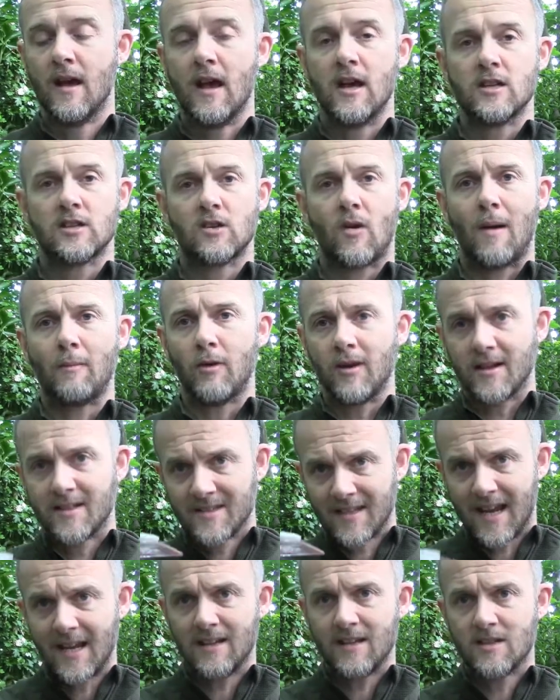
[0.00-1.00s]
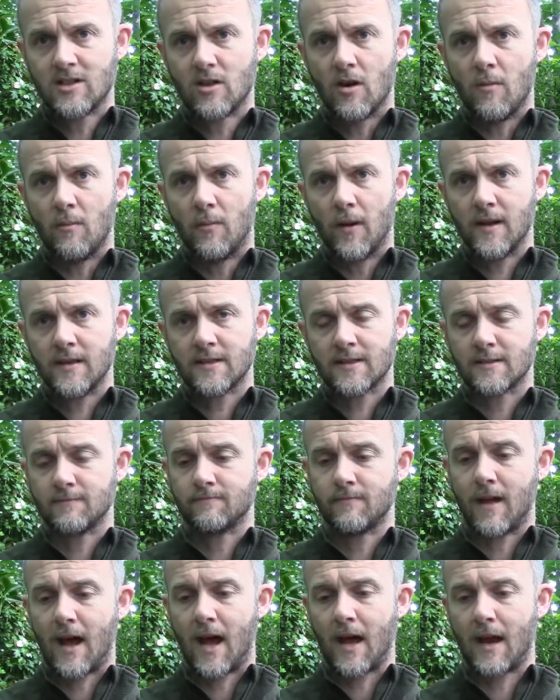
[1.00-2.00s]
So I'm going to take this
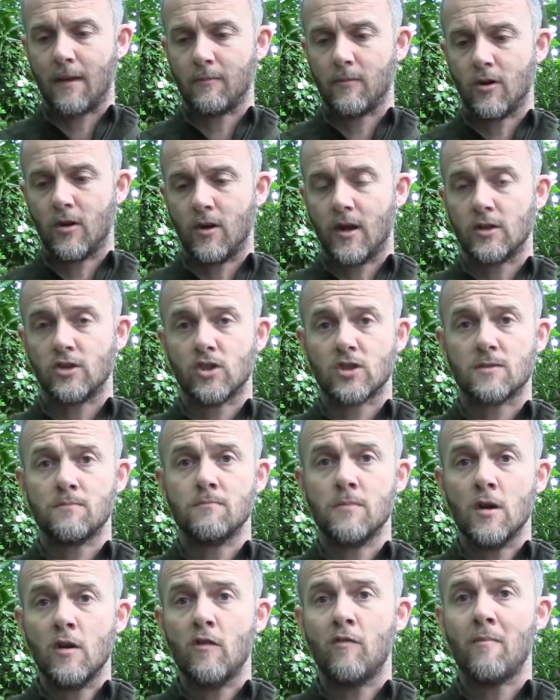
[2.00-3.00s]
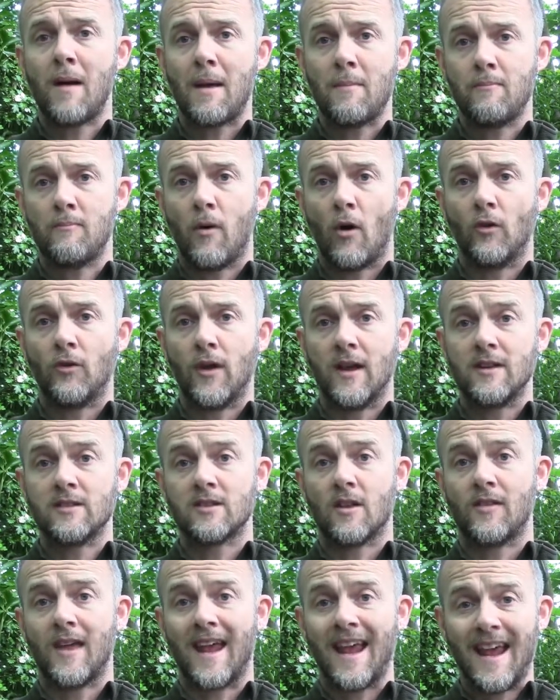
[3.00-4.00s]
compass and I'm going to just move my body
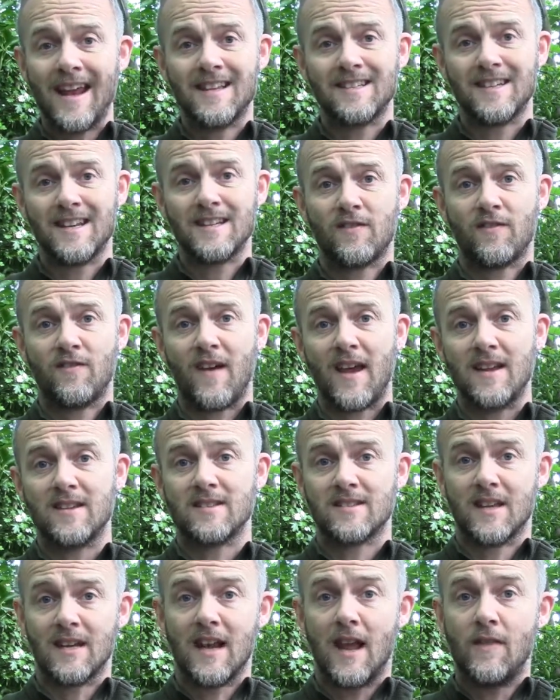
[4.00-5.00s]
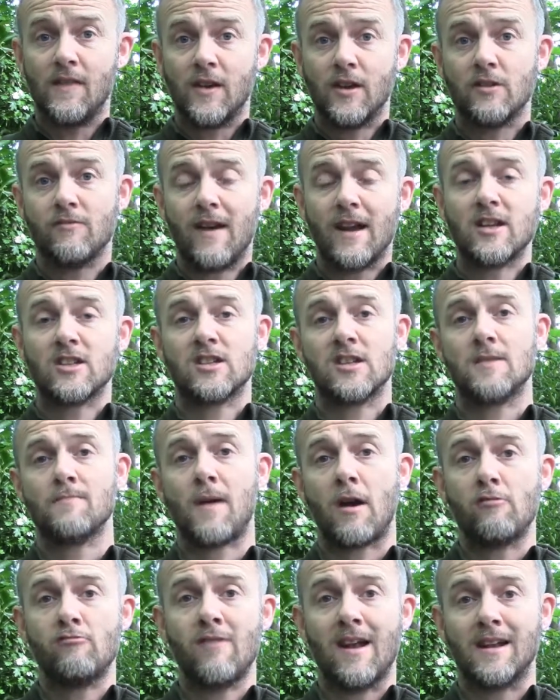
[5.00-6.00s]
so that it facing in the direction that
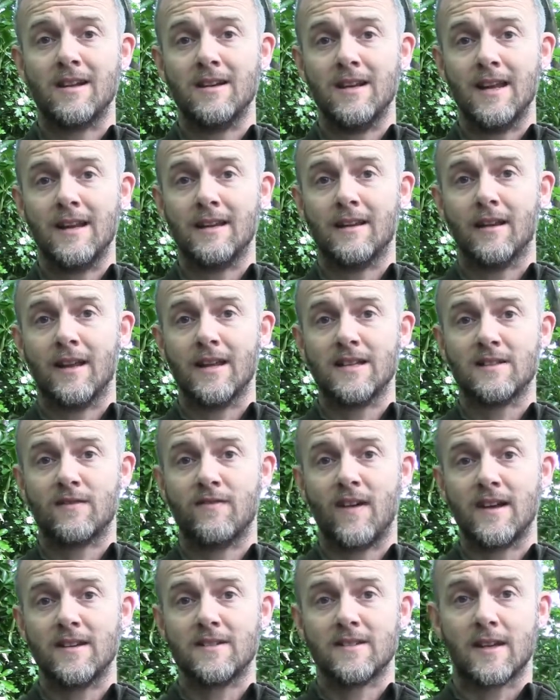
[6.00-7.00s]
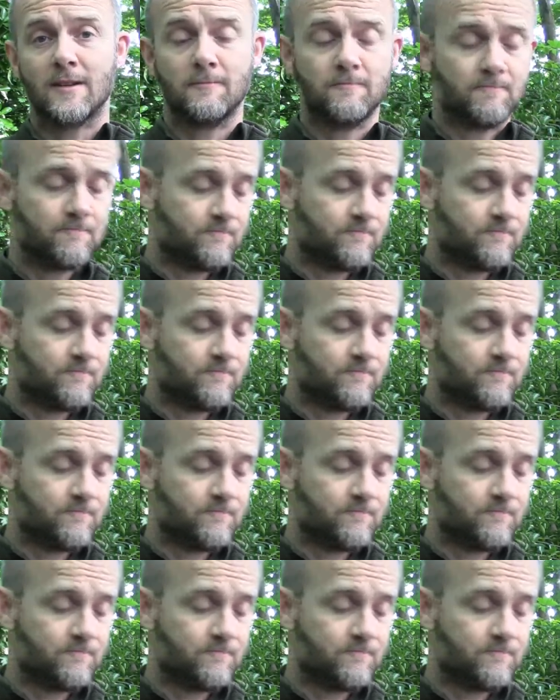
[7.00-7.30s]
my red needle is facing.